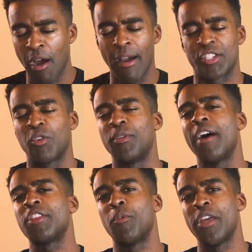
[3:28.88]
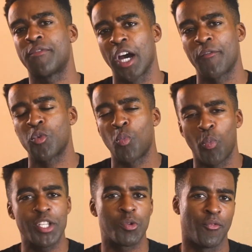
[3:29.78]
All right, so now that we have covered
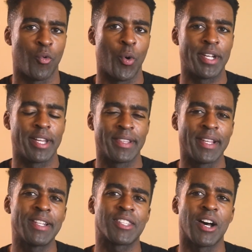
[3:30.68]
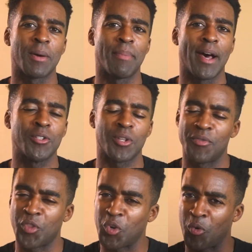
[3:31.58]
what to avoid, let's talk about
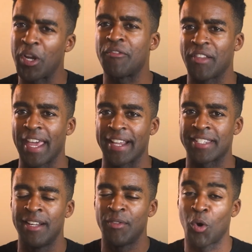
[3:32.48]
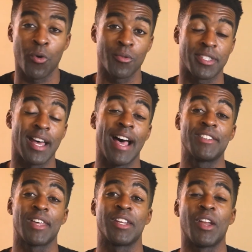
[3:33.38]
the green flags, or
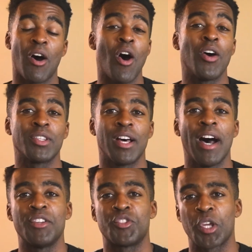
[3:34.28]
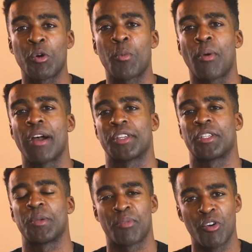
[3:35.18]
signs that an online sterile
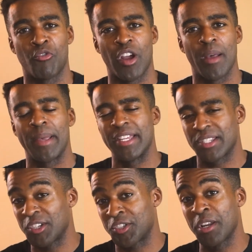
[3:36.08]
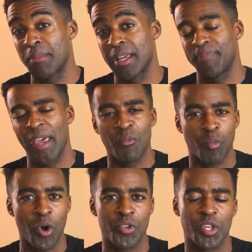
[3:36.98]
processing program is legitimate and
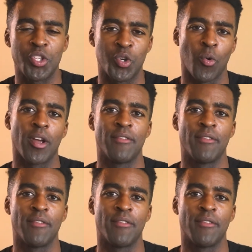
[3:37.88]
worth your